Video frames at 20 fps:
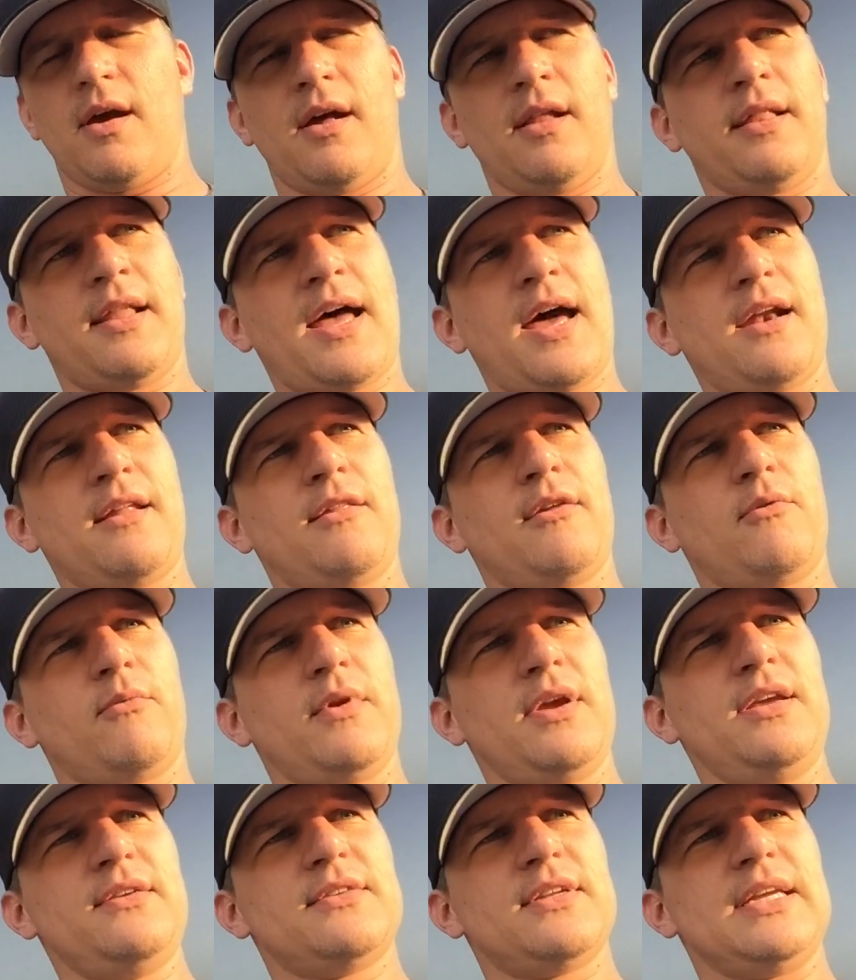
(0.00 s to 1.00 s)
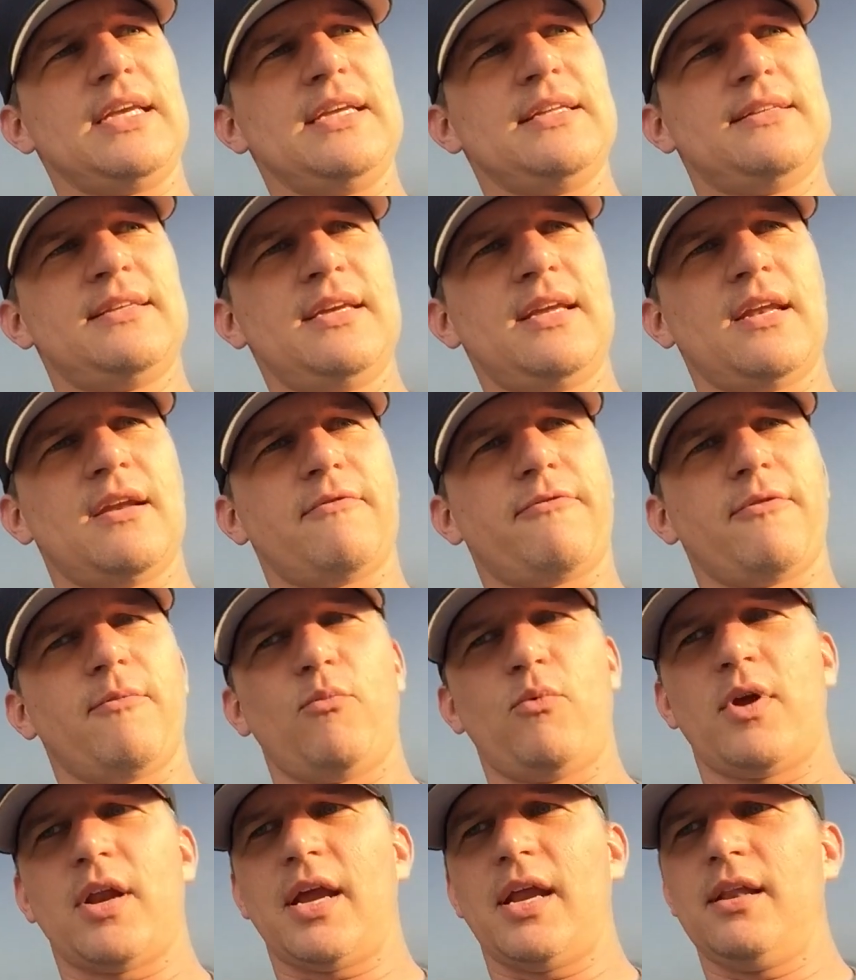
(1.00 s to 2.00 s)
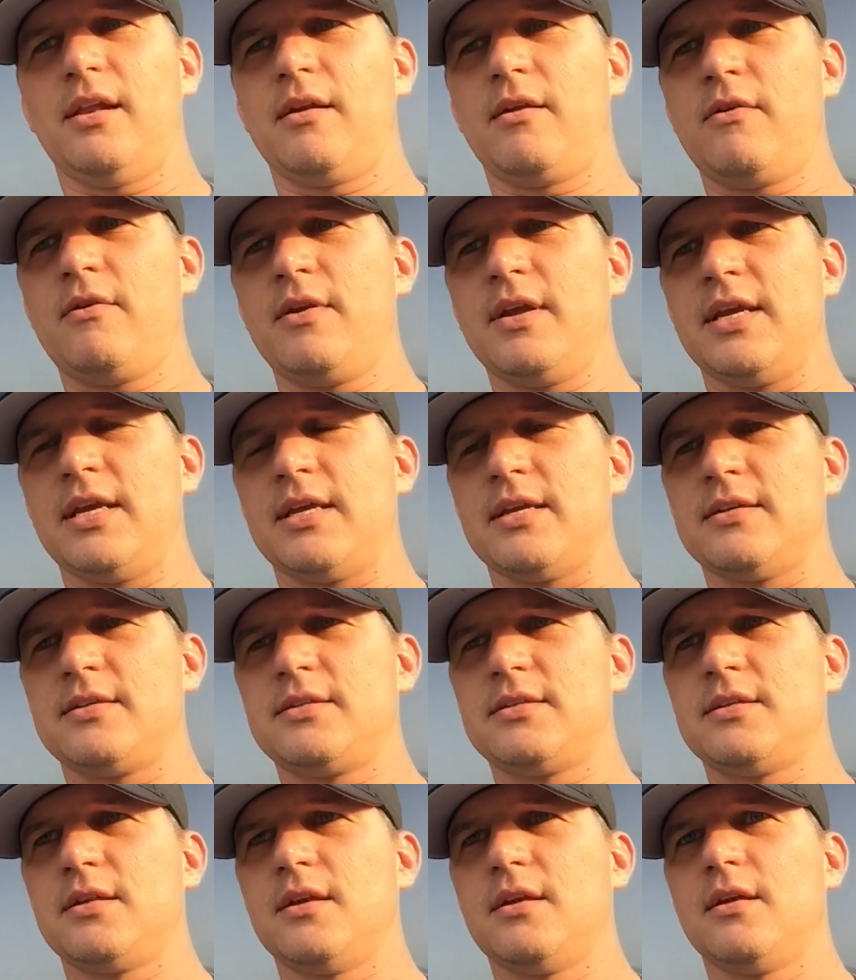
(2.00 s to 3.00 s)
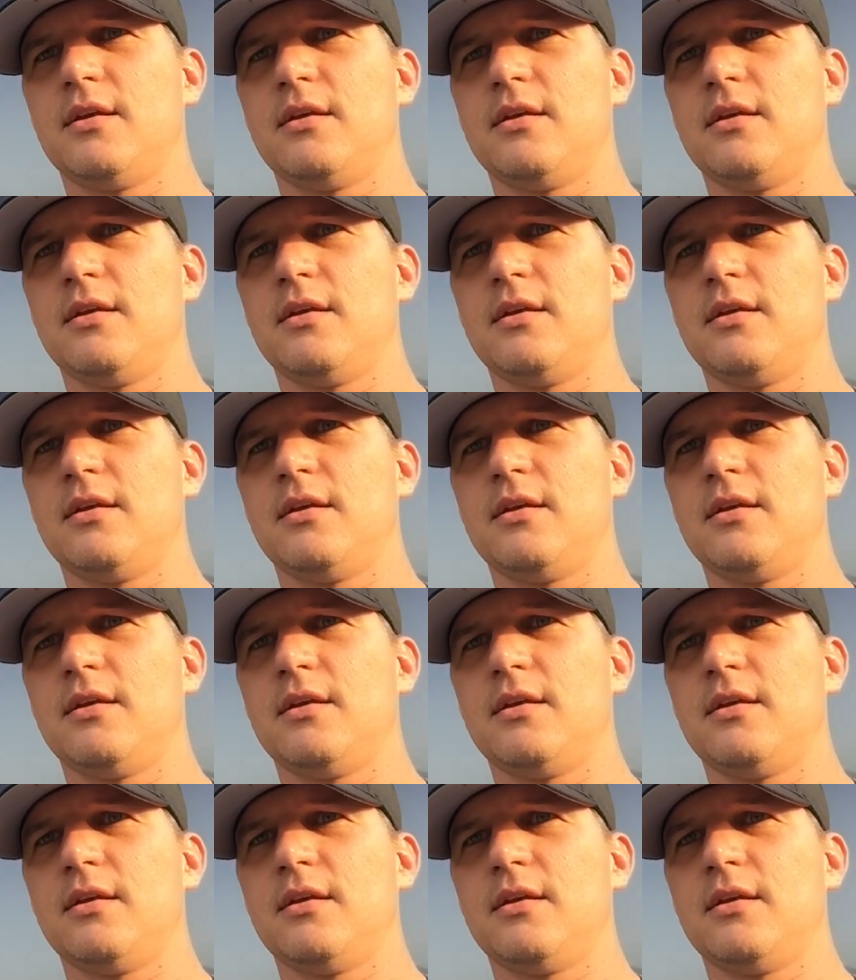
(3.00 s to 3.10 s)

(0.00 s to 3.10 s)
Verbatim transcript: a lot of the reason he did it, from what I learned, is